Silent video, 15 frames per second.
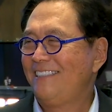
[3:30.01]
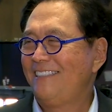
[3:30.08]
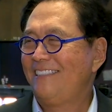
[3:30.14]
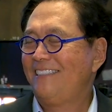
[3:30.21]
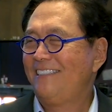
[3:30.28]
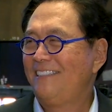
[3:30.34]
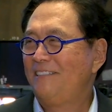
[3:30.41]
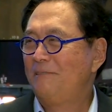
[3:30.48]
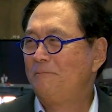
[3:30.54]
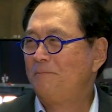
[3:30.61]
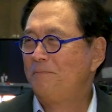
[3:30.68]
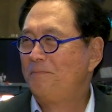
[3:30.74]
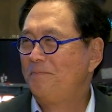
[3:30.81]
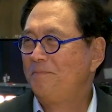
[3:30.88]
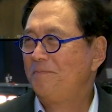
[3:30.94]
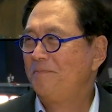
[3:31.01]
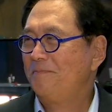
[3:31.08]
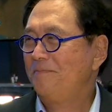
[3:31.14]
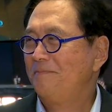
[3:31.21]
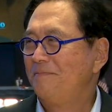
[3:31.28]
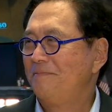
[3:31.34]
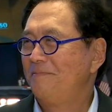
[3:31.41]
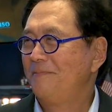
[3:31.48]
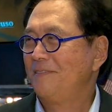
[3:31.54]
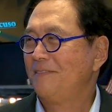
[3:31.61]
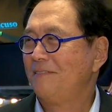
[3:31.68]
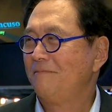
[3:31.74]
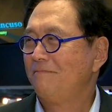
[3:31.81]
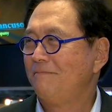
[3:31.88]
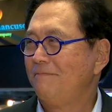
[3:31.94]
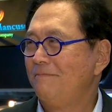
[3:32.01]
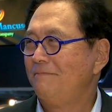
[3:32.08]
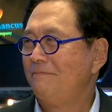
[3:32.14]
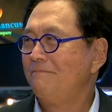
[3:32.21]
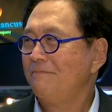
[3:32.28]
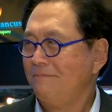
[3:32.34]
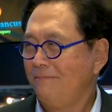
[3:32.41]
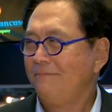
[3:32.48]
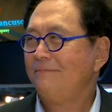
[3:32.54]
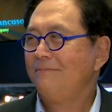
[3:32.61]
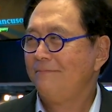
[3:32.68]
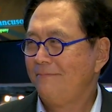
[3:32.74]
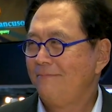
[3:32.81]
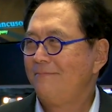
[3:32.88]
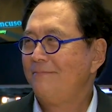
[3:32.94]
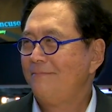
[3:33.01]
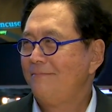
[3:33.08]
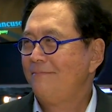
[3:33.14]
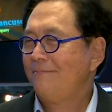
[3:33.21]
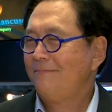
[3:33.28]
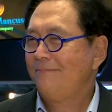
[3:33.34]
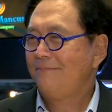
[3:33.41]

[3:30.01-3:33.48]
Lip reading: The person shown says nothing.